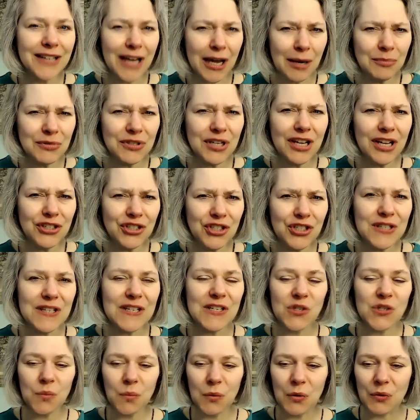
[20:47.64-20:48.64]
come touch
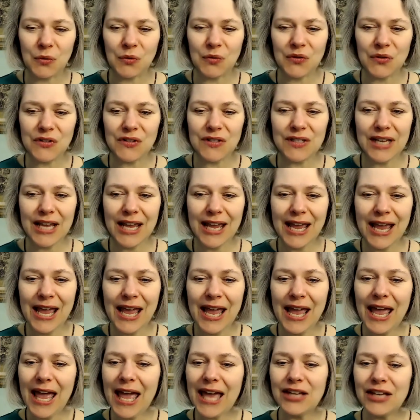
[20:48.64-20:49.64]
these wounds
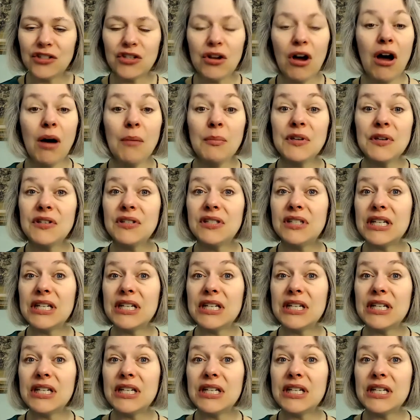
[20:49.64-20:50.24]
and thomas